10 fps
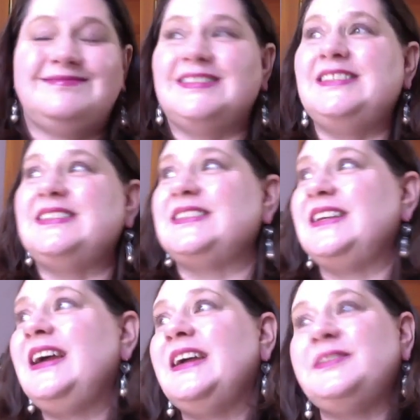this is
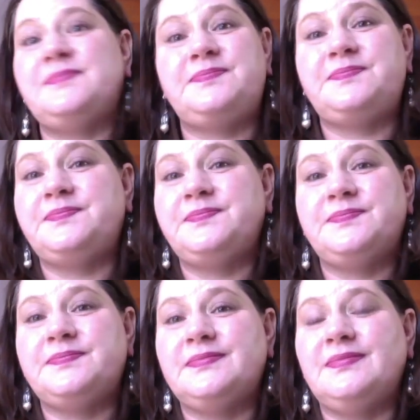it.
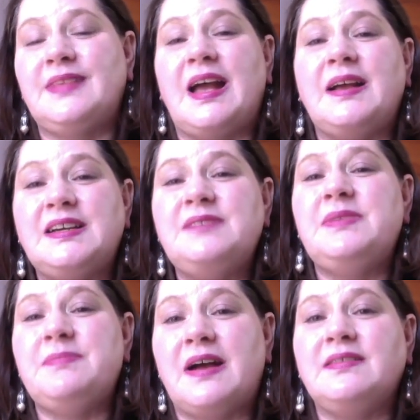I'm going to
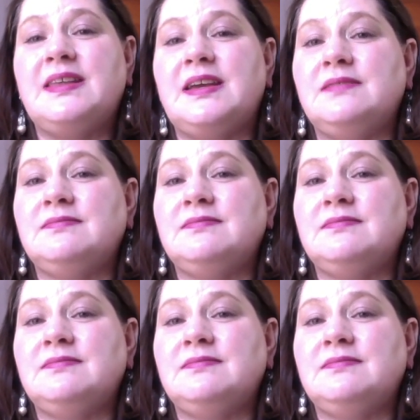be mouthy.